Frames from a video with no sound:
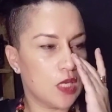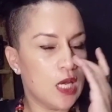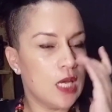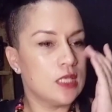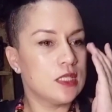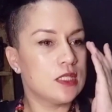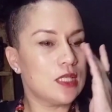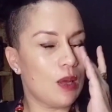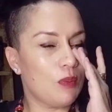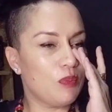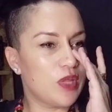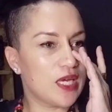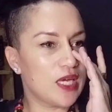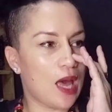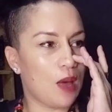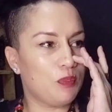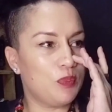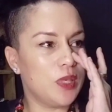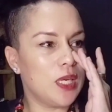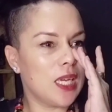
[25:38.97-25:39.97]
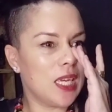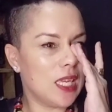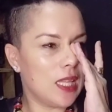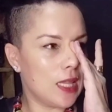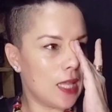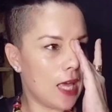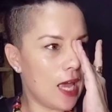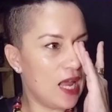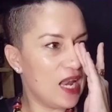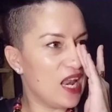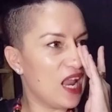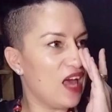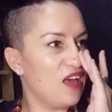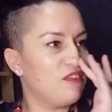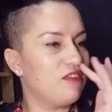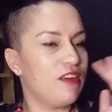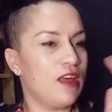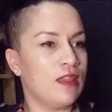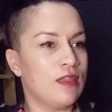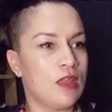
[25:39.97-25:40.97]
something happening in their
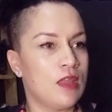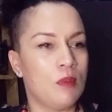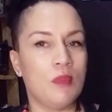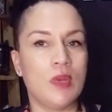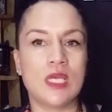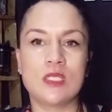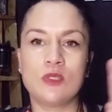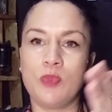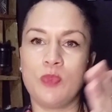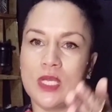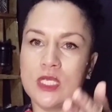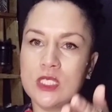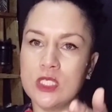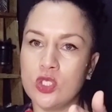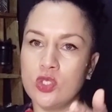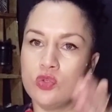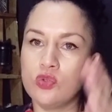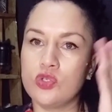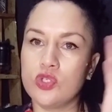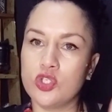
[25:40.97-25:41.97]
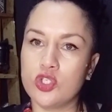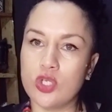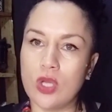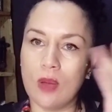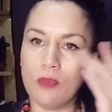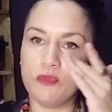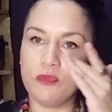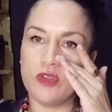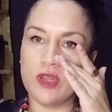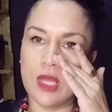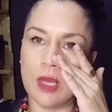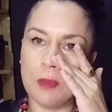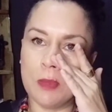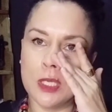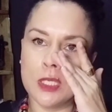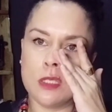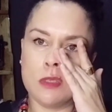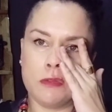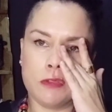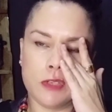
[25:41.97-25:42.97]
life and them expecting you to show up for them
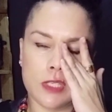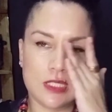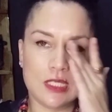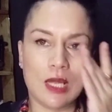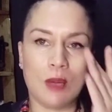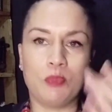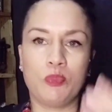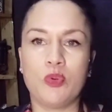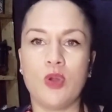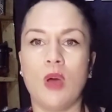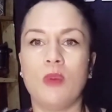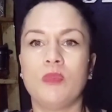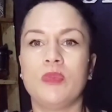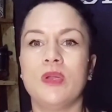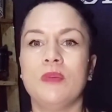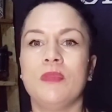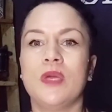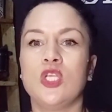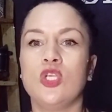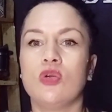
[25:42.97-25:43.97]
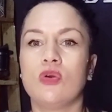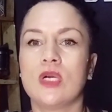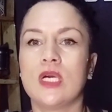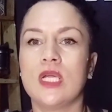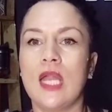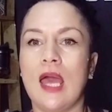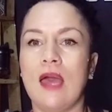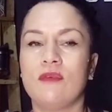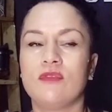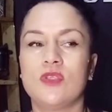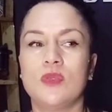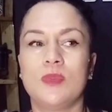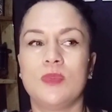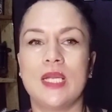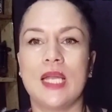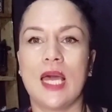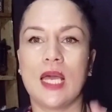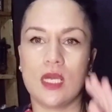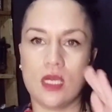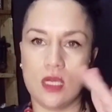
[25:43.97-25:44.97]
and to fix that problem, and you're going to have to be
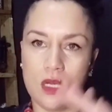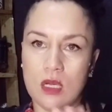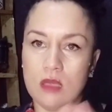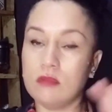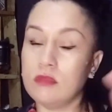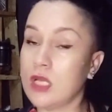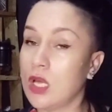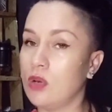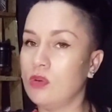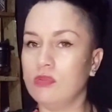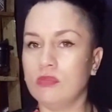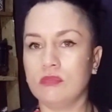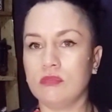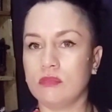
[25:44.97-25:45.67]
like, no,